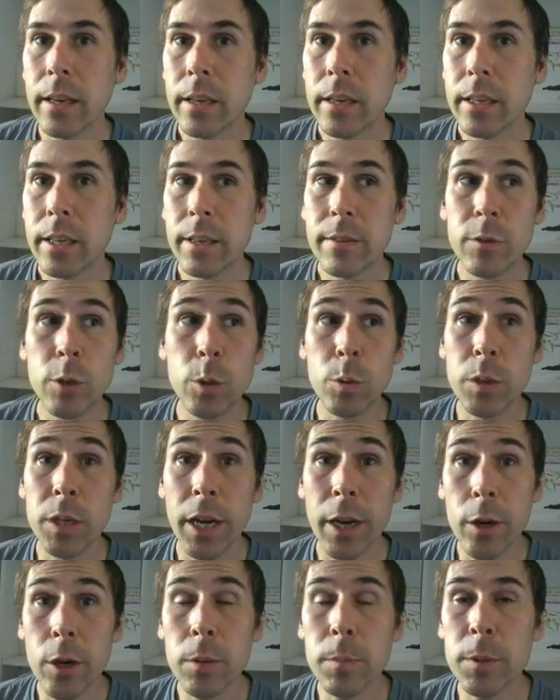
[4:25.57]
gives you
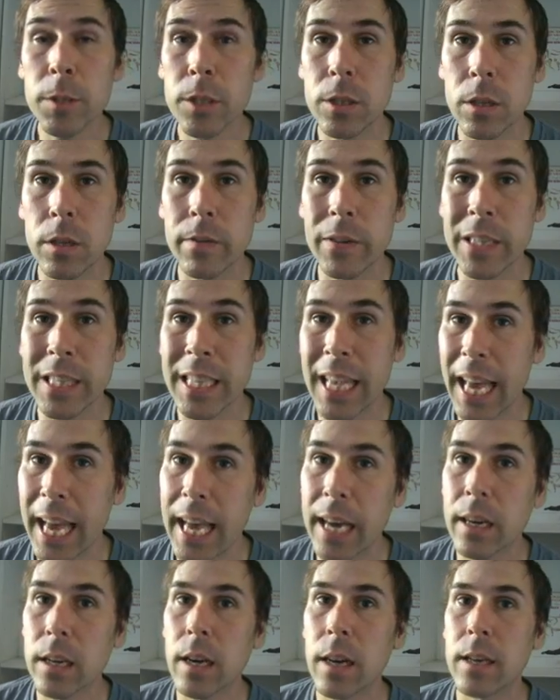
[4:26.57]
terrible service
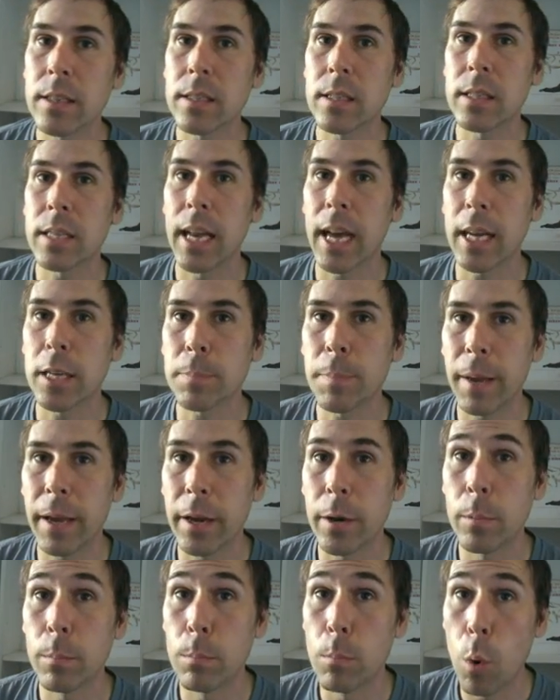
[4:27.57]
and costs the
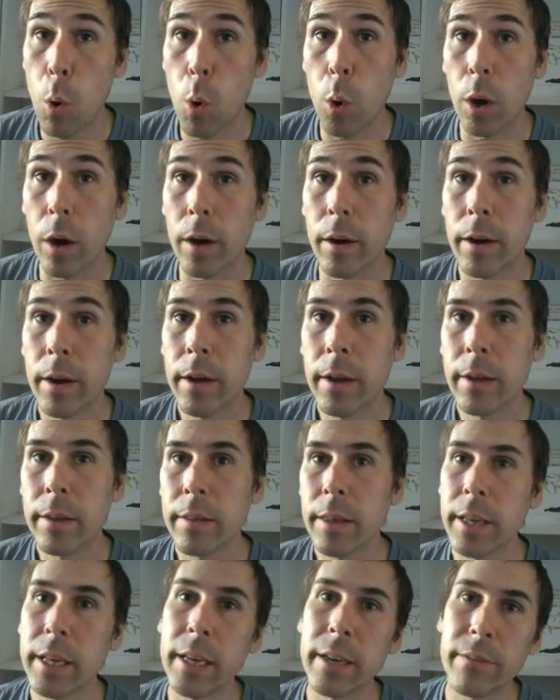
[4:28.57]
taxpayer more
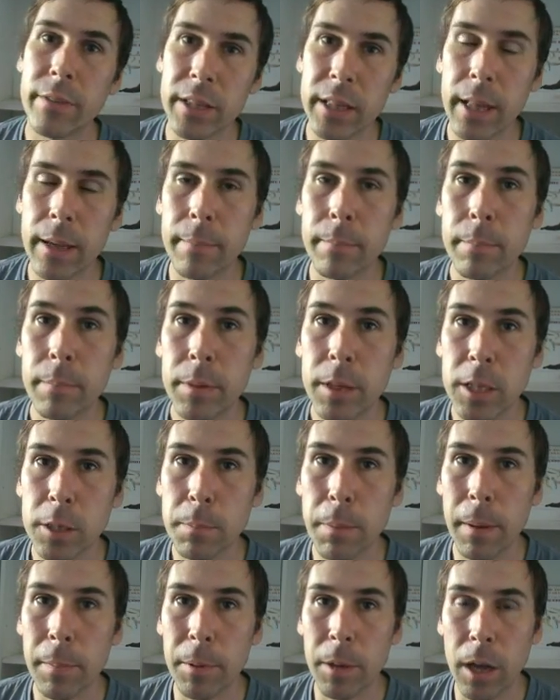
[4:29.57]
than giving them this
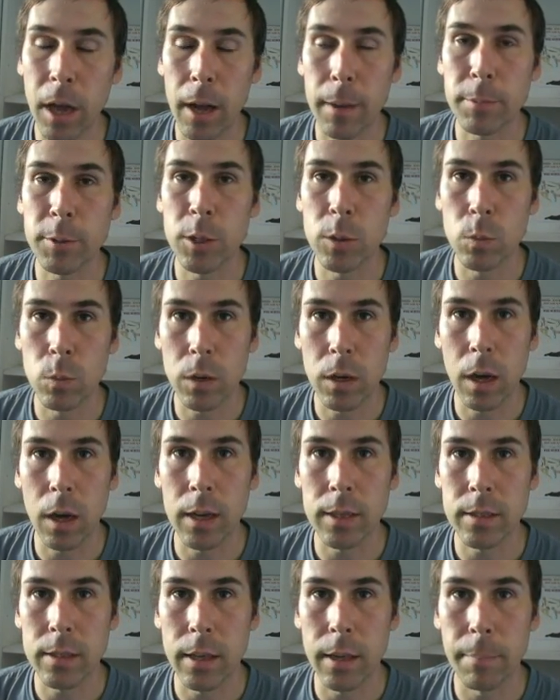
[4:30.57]
public option will
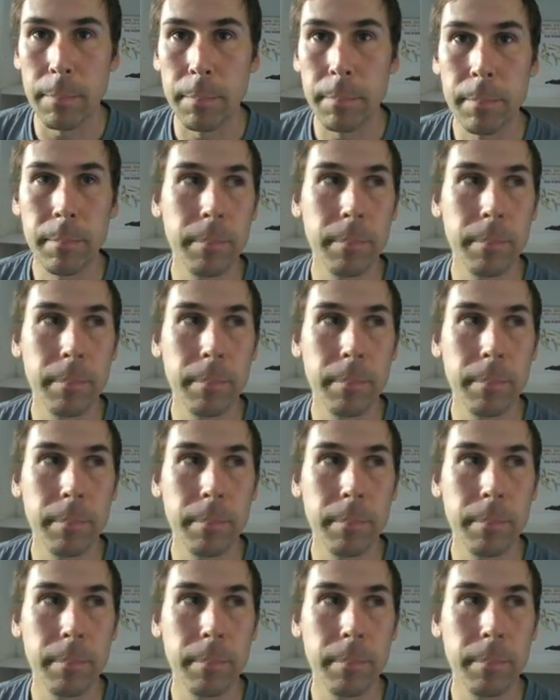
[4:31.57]
cost them.